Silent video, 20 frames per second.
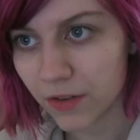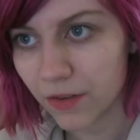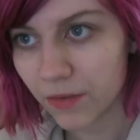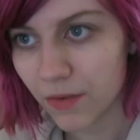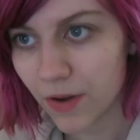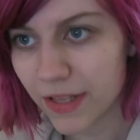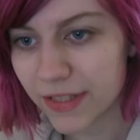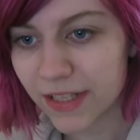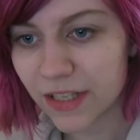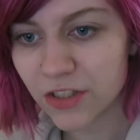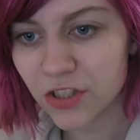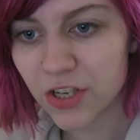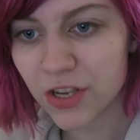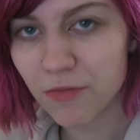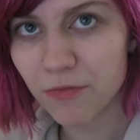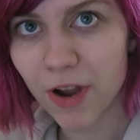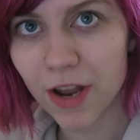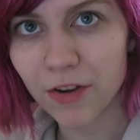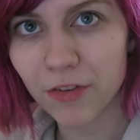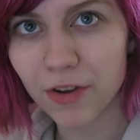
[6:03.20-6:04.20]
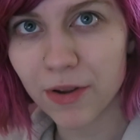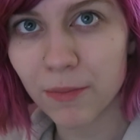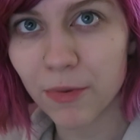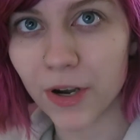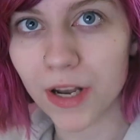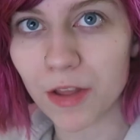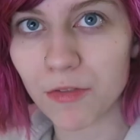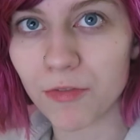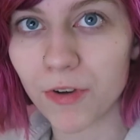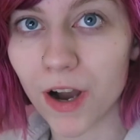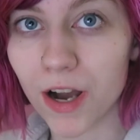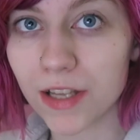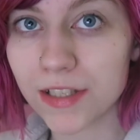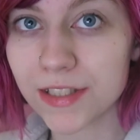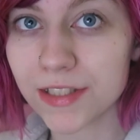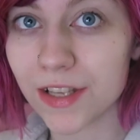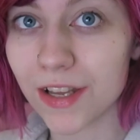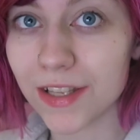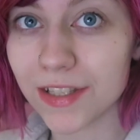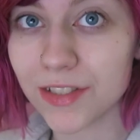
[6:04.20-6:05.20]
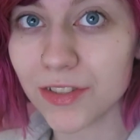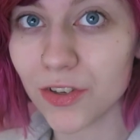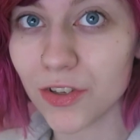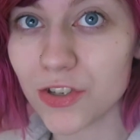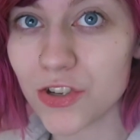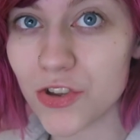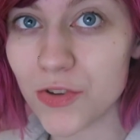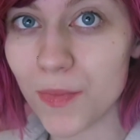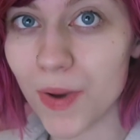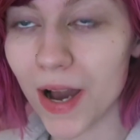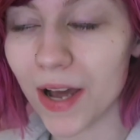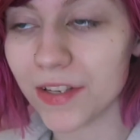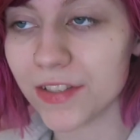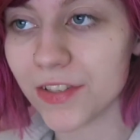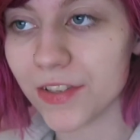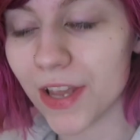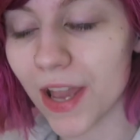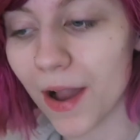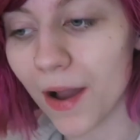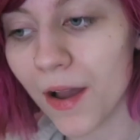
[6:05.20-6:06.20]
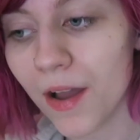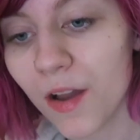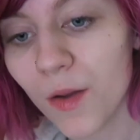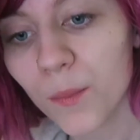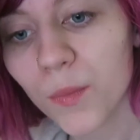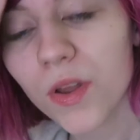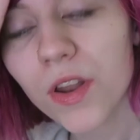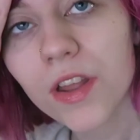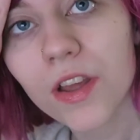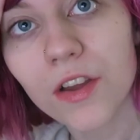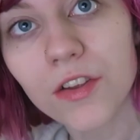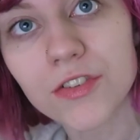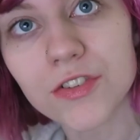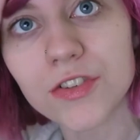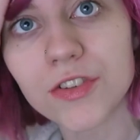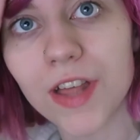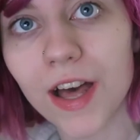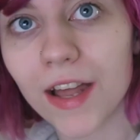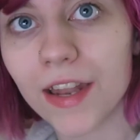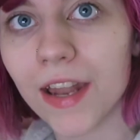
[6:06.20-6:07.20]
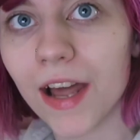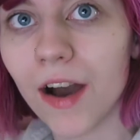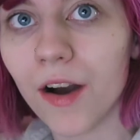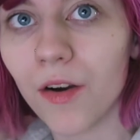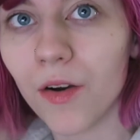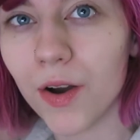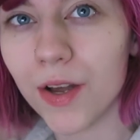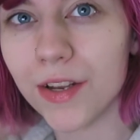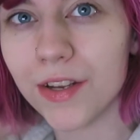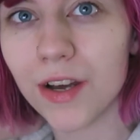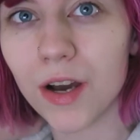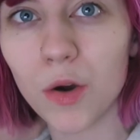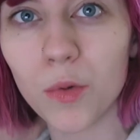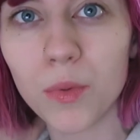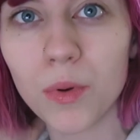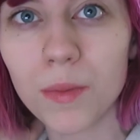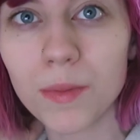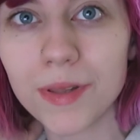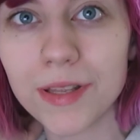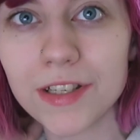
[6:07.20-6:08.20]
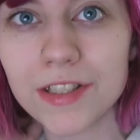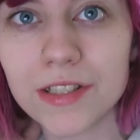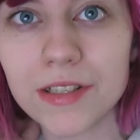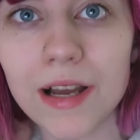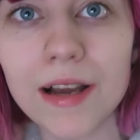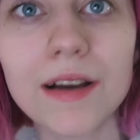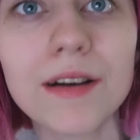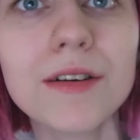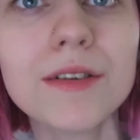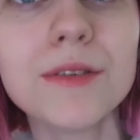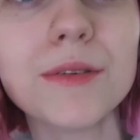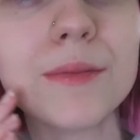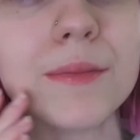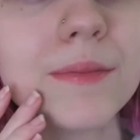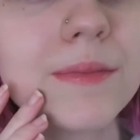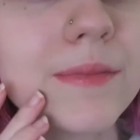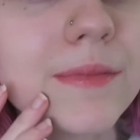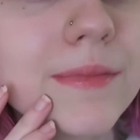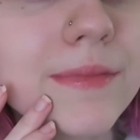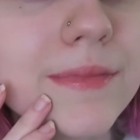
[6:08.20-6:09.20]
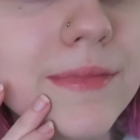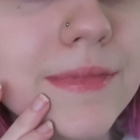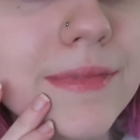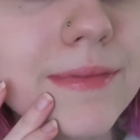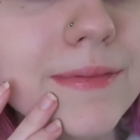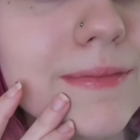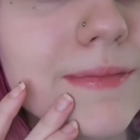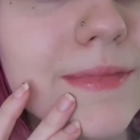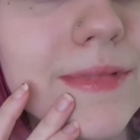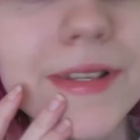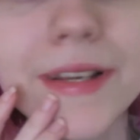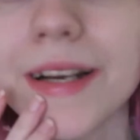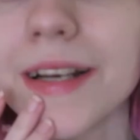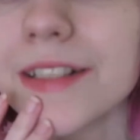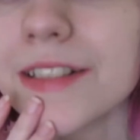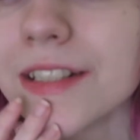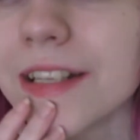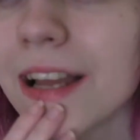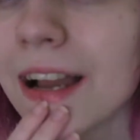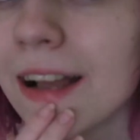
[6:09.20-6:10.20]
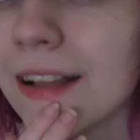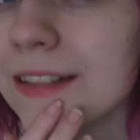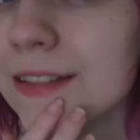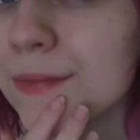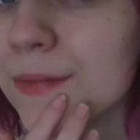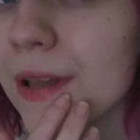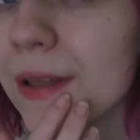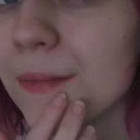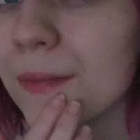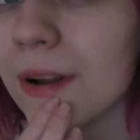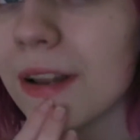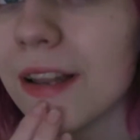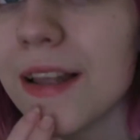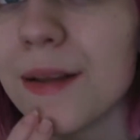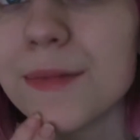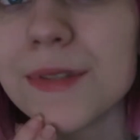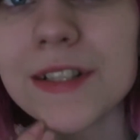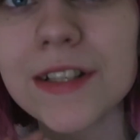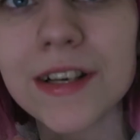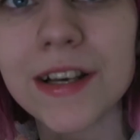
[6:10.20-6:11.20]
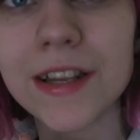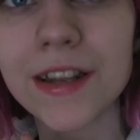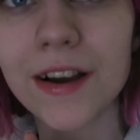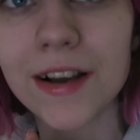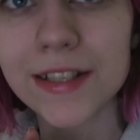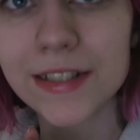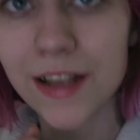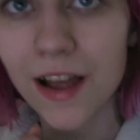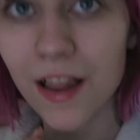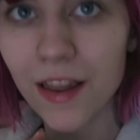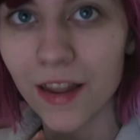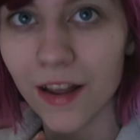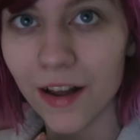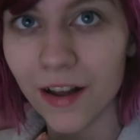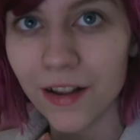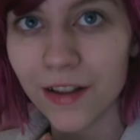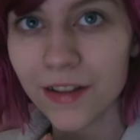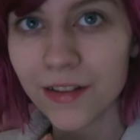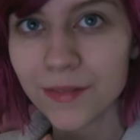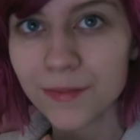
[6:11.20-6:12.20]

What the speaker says: Well, it's actually rendering pretty fast, so it's not too bad. So yeah, I'm gonna go do that now, and I'll probably check. Oh, it actually has made my lips look a nice color.